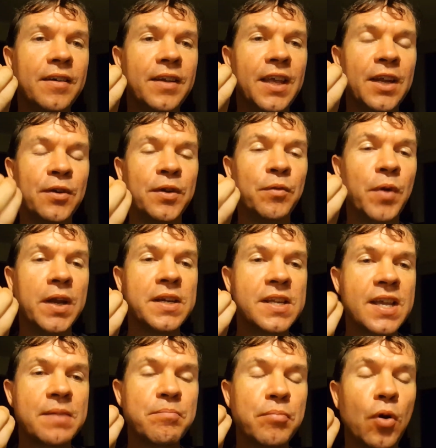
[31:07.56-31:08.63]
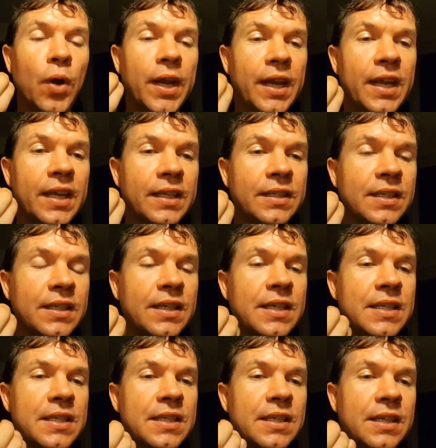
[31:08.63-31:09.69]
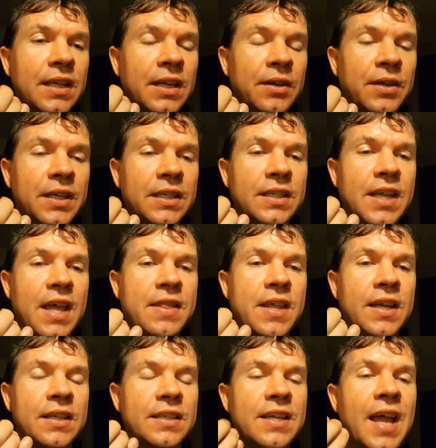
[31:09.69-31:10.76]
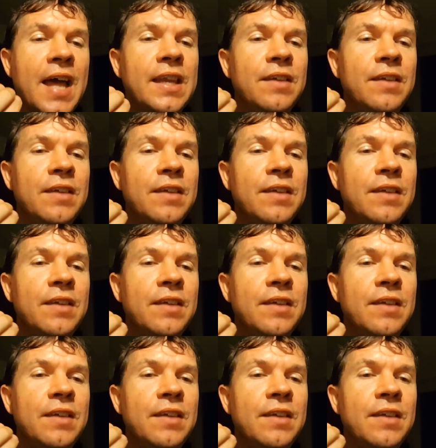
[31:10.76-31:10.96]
in one point he said that it